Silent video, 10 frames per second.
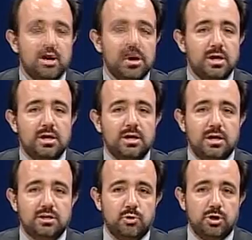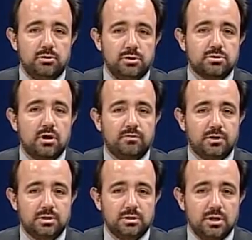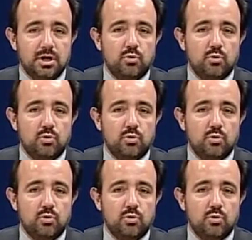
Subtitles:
income is when you're insolvent.